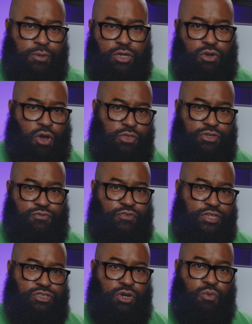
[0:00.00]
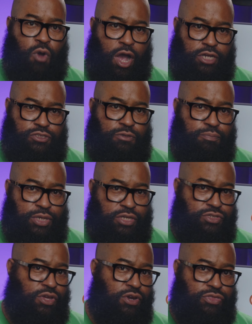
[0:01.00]
going to call this feature a wash
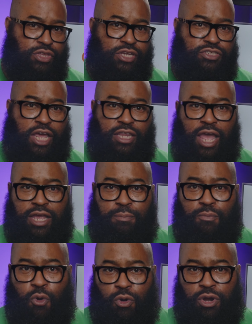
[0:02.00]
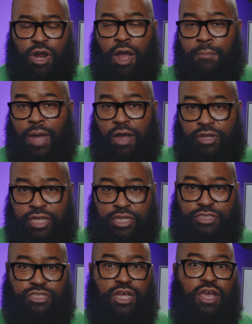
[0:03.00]
because there are things I like more about
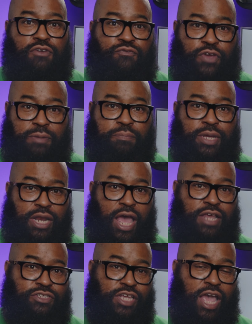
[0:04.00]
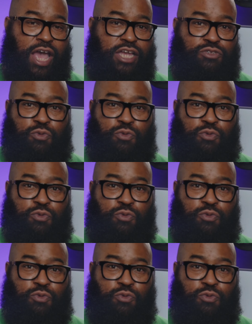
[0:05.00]
each. Fitbit has the edge